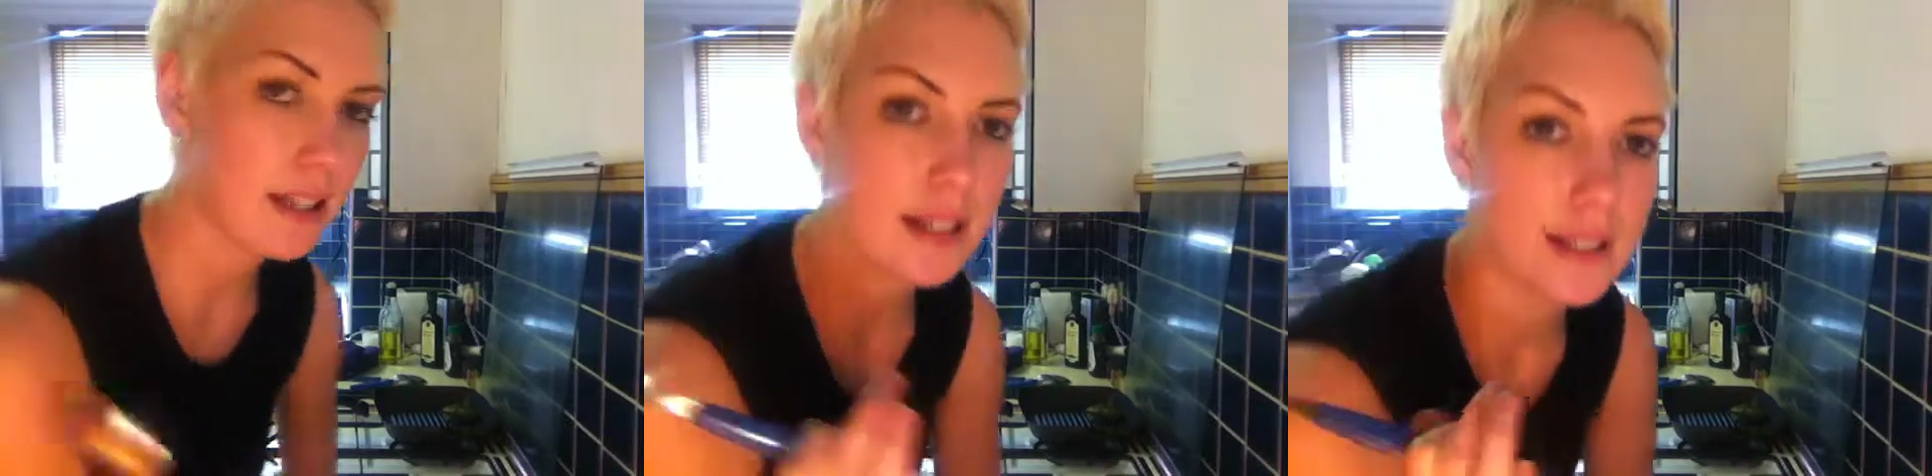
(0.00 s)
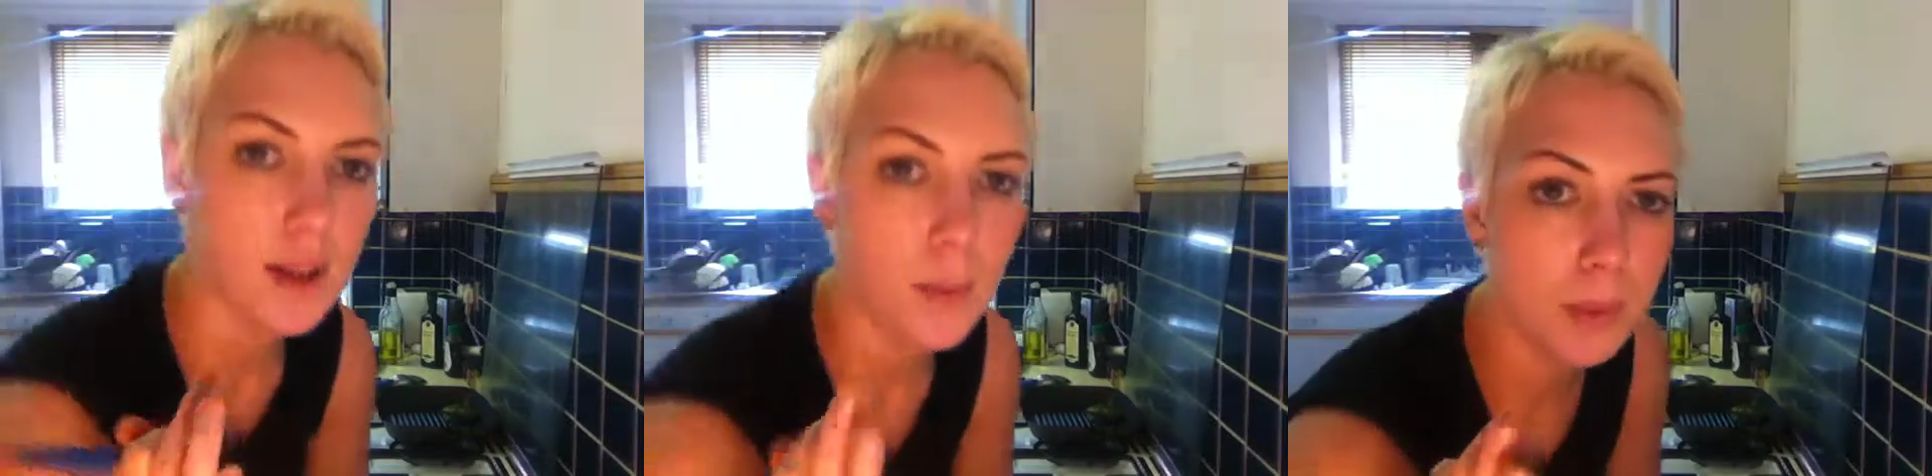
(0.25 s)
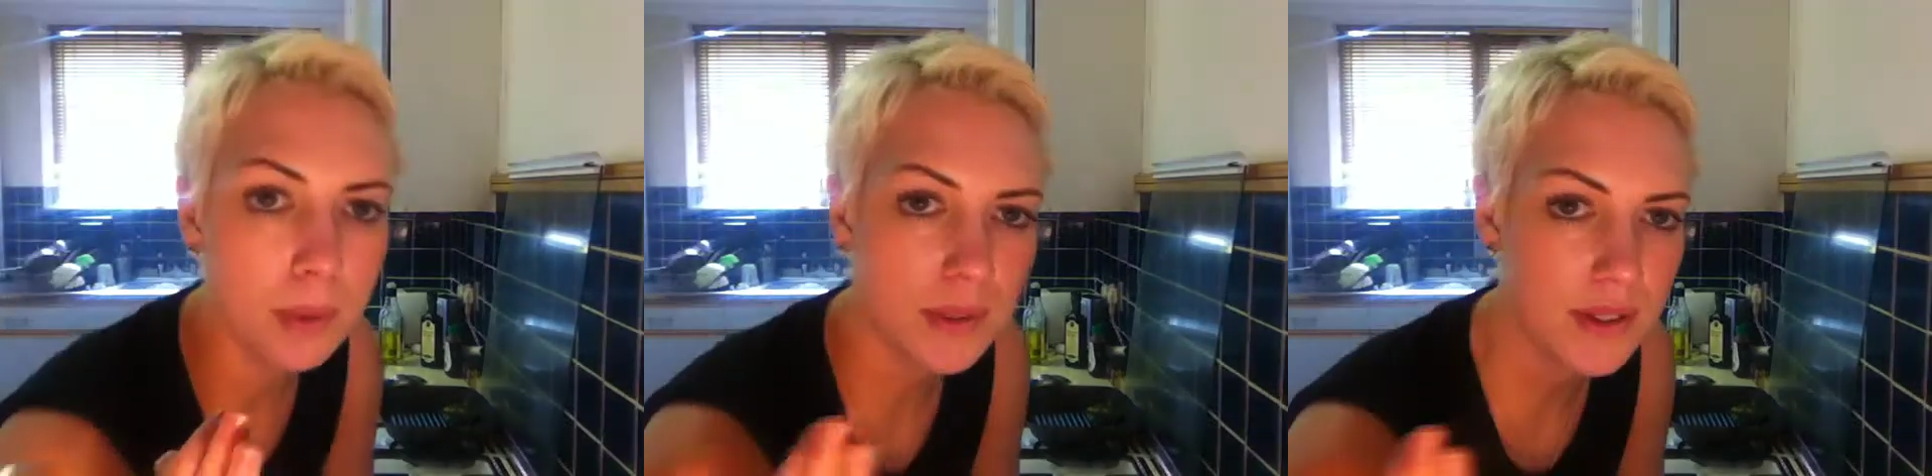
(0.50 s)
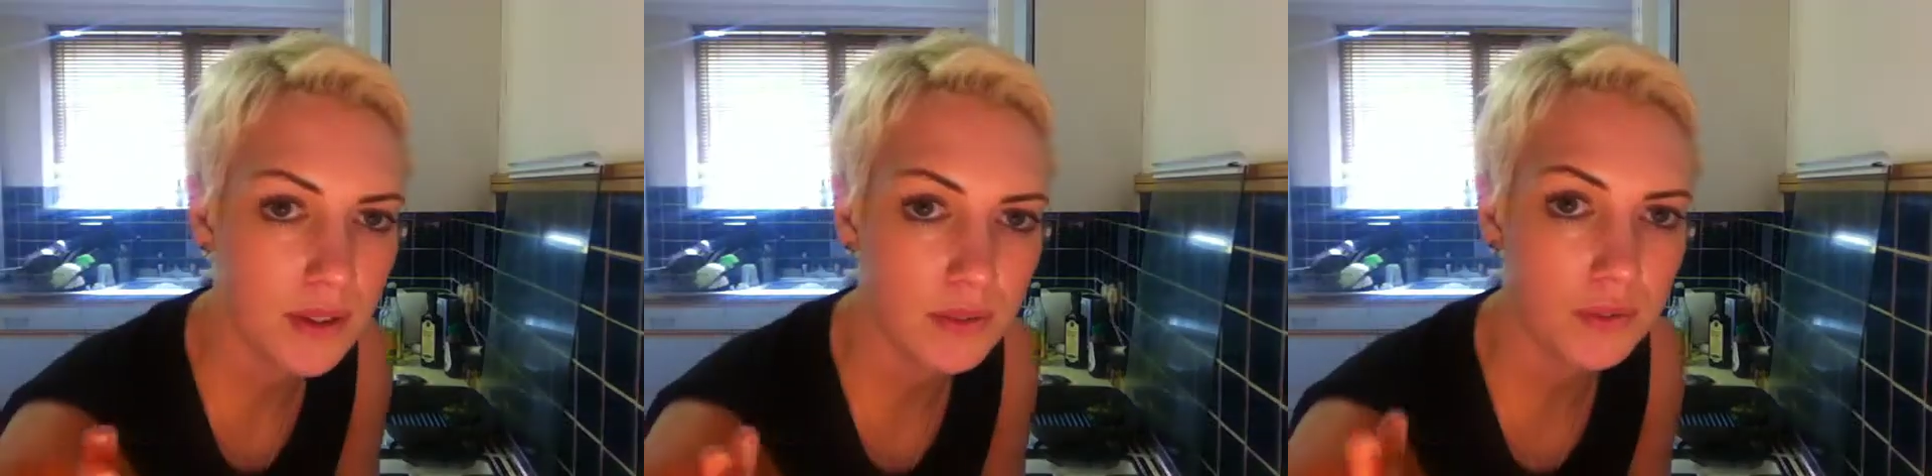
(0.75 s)
slice up,
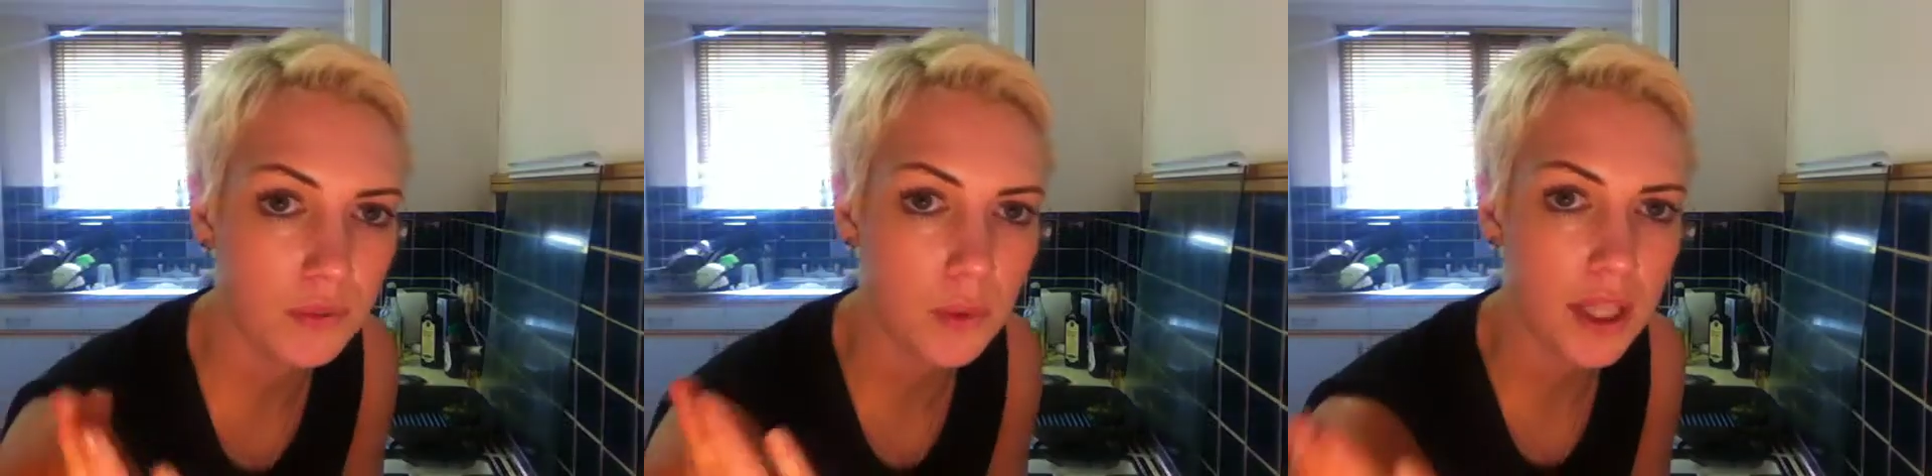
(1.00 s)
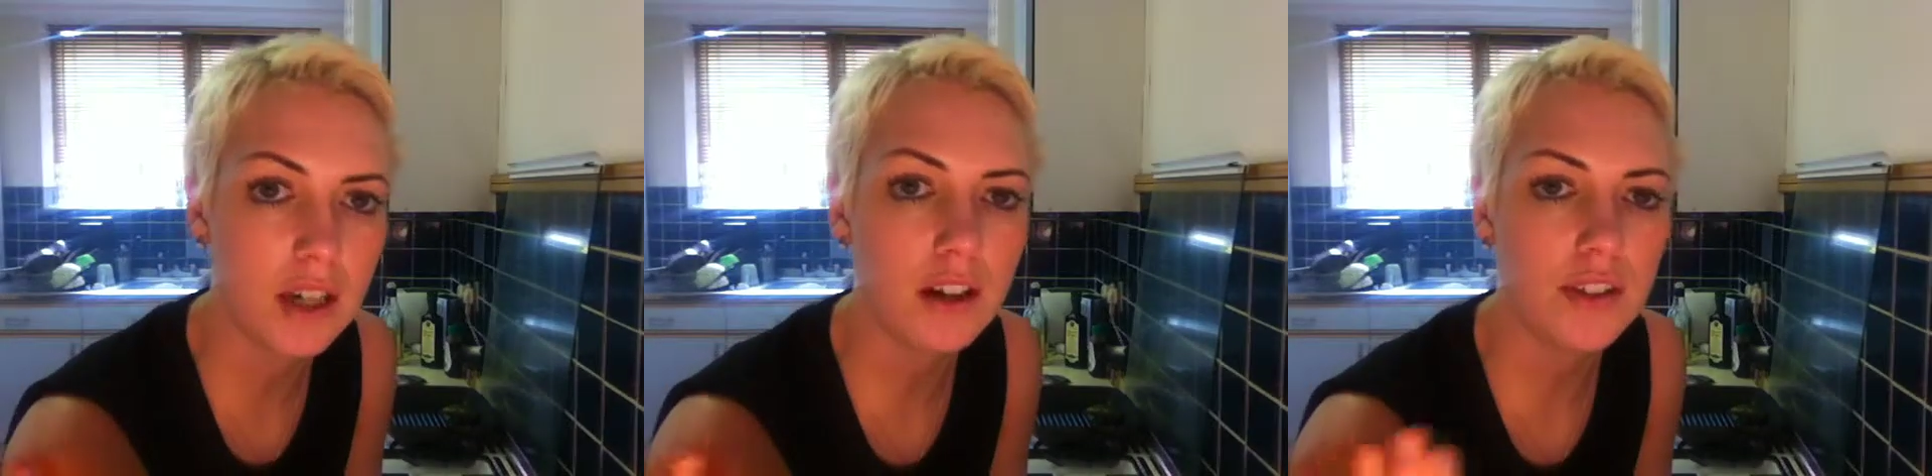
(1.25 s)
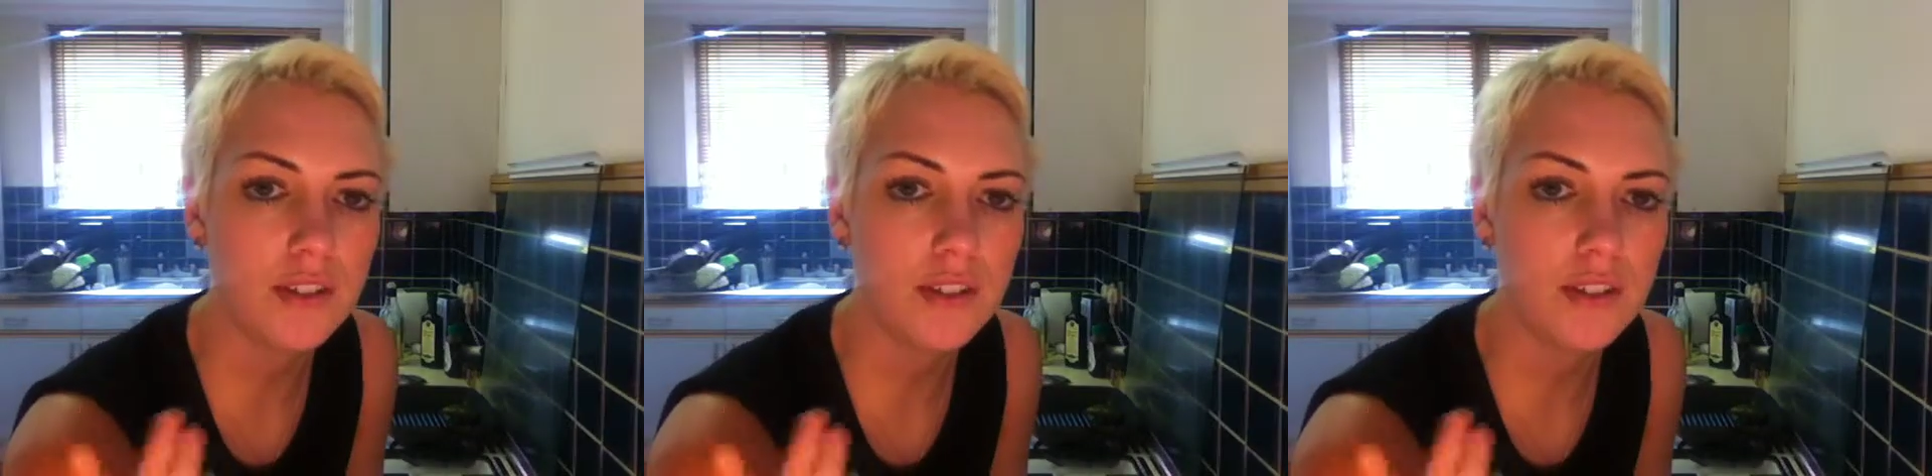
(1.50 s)
so here